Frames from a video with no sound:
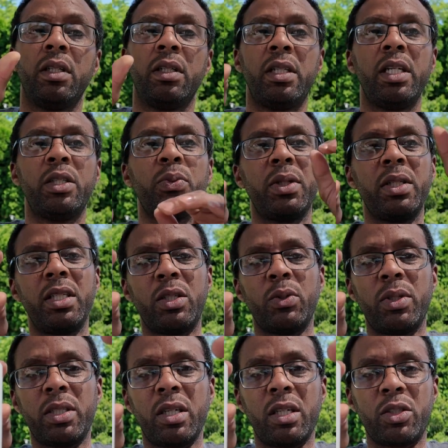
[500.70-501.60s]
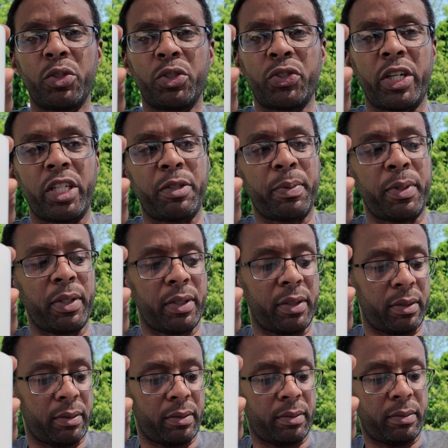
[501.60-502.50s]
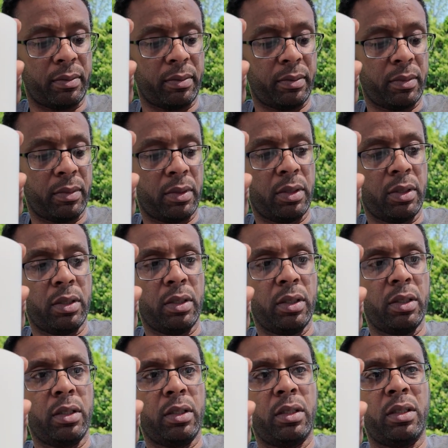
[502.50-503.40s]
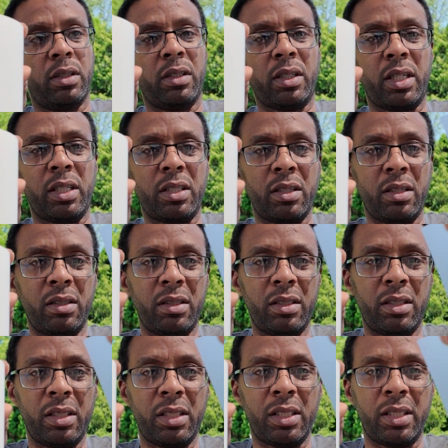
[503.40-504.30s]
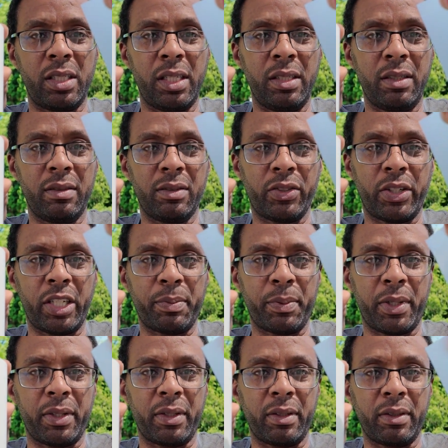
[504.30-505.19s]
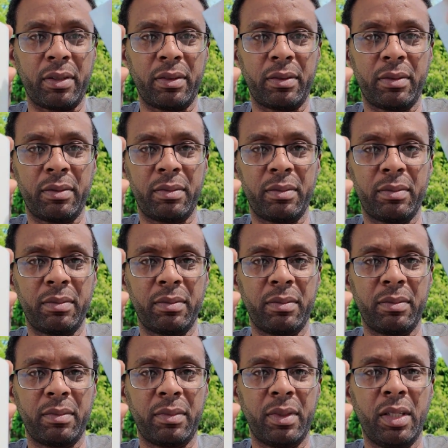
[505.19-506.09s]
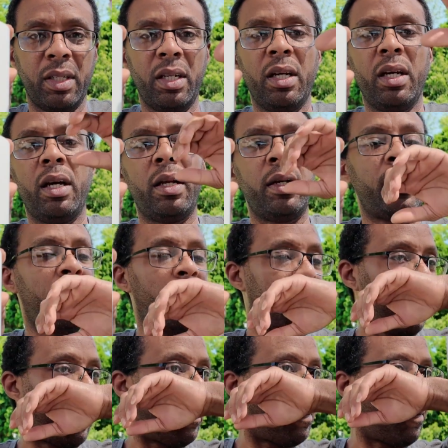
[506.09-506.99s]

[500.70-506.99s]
This one's also transparent. Okay, so see, transparent. Now